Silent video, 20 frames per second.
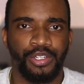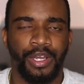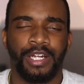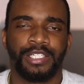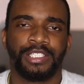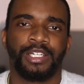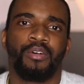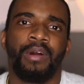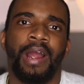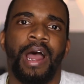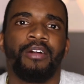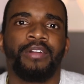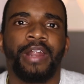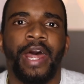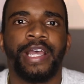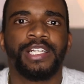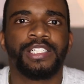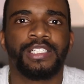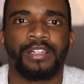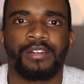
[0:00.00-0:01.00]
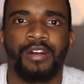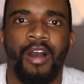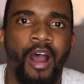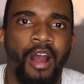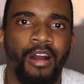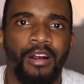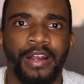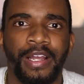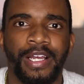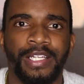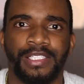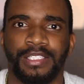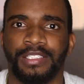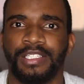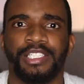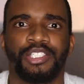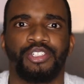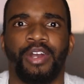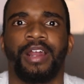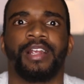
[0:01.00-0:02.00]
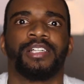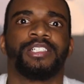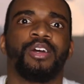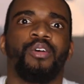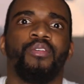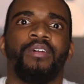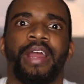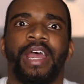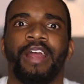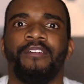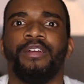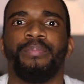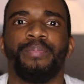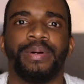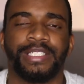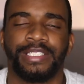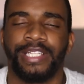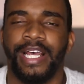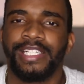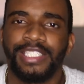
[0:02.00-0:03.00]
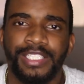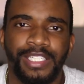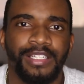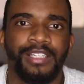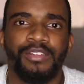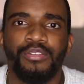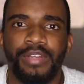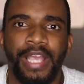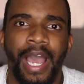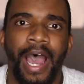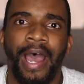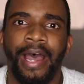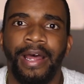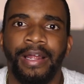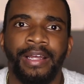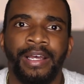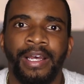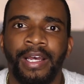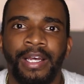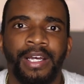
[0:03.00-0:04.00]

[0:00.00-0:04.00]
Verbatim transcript: trying to show her how nice your car is, and just trying to show her every possession you got,